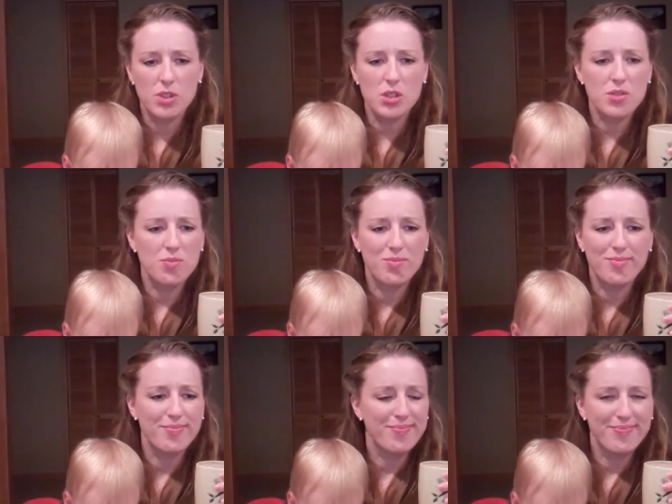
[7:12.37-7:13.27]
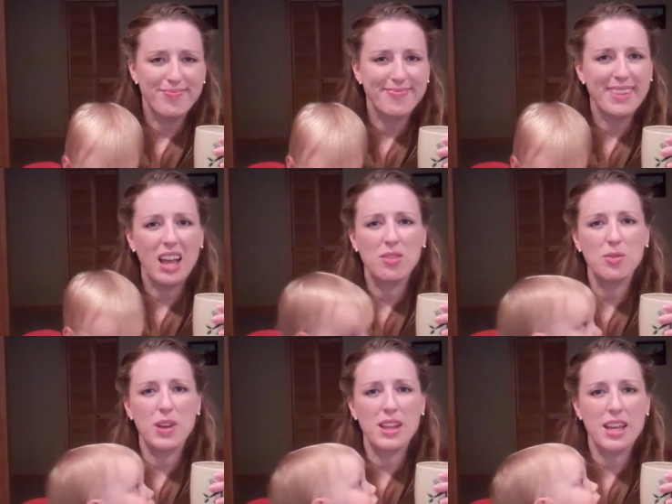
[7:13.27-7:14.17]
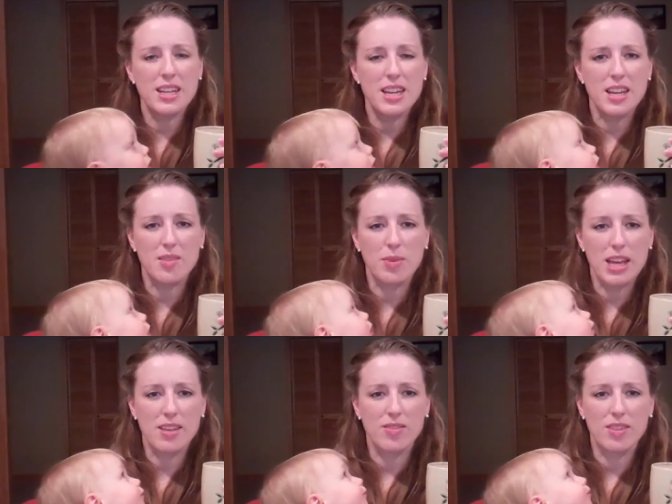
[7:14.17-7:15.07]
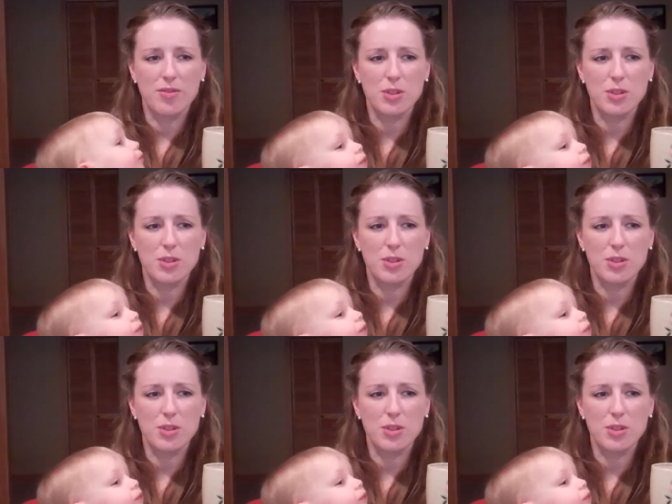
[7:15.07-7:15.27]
just haven't felt like knitting.